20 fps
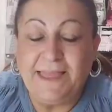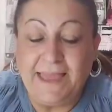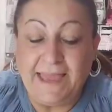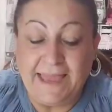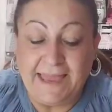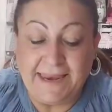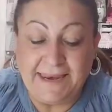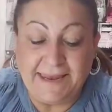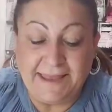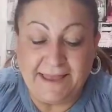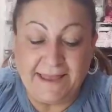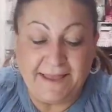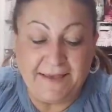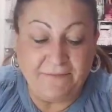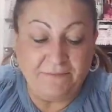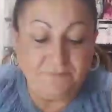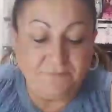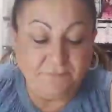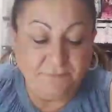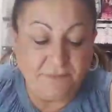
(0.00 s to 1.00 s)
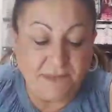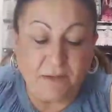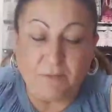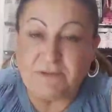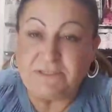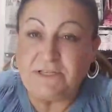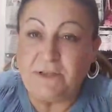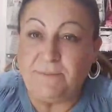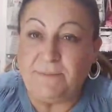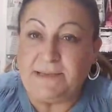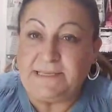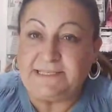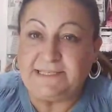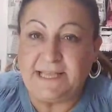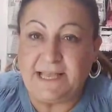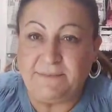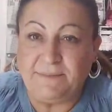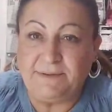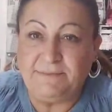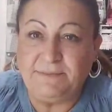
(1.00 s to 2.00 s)
And I was up by
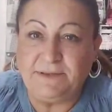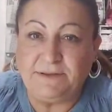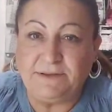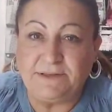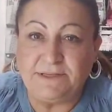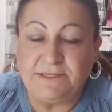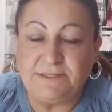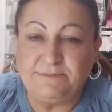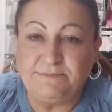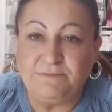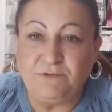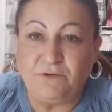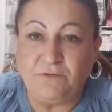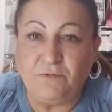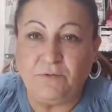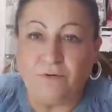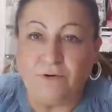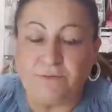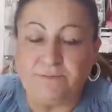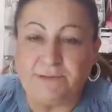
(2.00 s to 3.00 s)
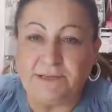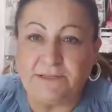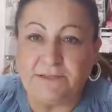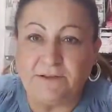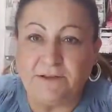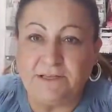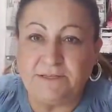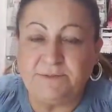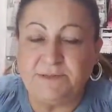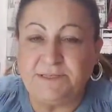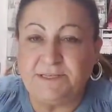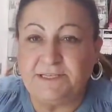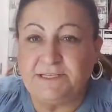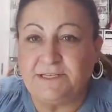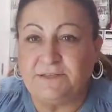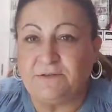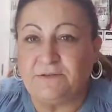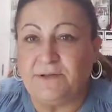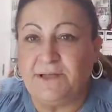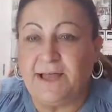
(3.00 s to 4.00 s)
7 because, of course, my husband takes
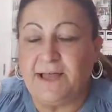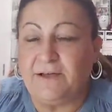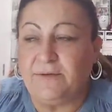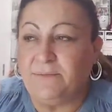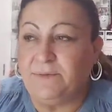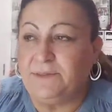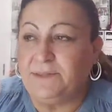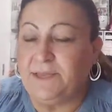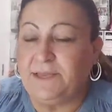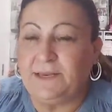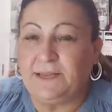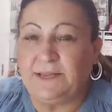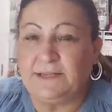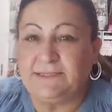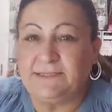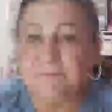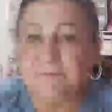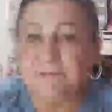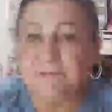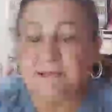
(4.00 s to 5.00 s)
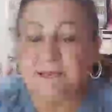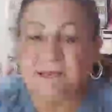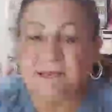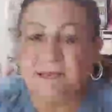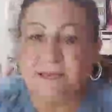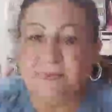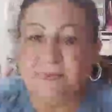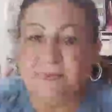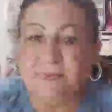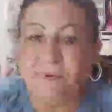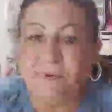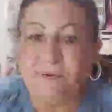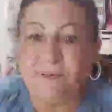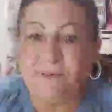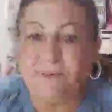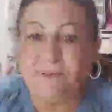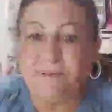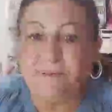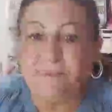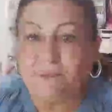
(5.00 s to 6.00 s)
the dog out. But then at 7 o'clock, he
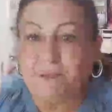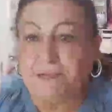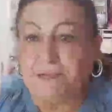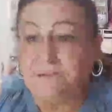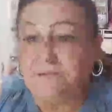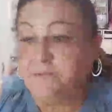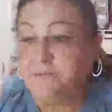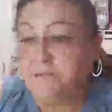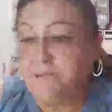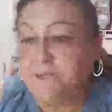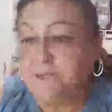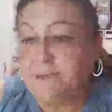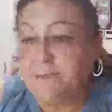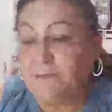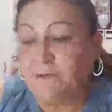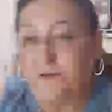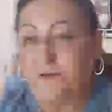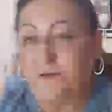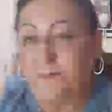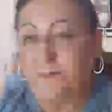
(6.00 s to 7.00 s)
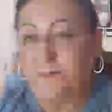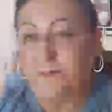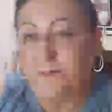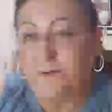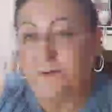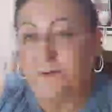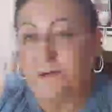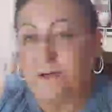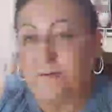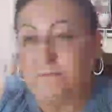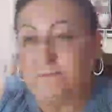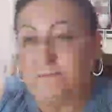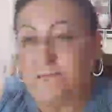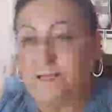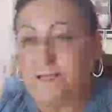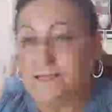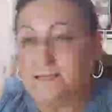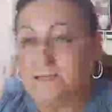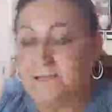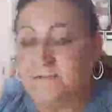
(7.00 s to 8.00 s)
paused me to get him up and go
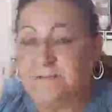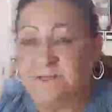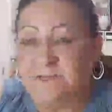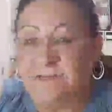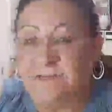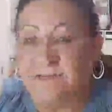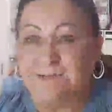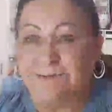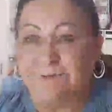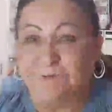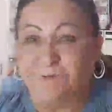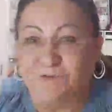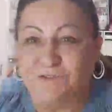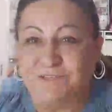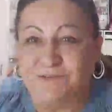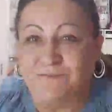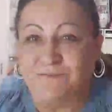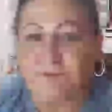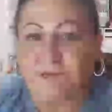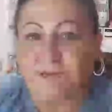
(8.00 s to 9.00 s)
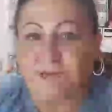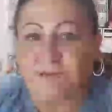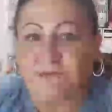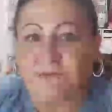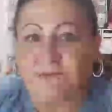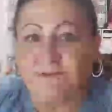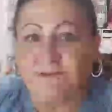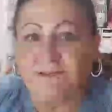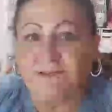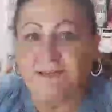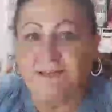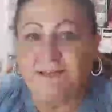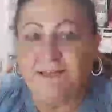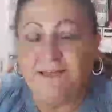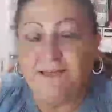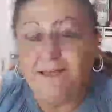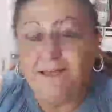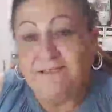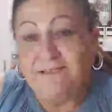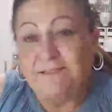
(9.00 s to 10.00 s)
outside. So that's the routine we have.
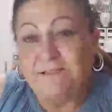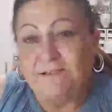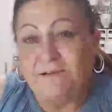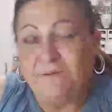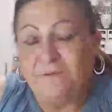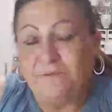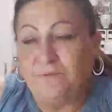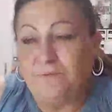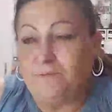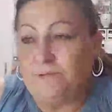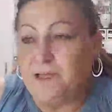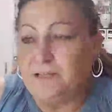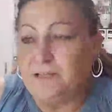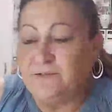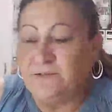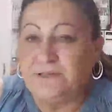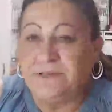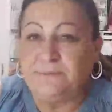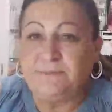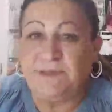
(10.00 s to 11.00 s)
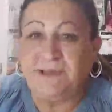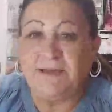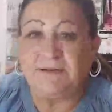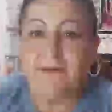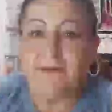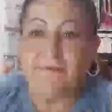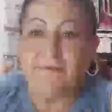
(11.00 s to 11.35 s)
So I took him out.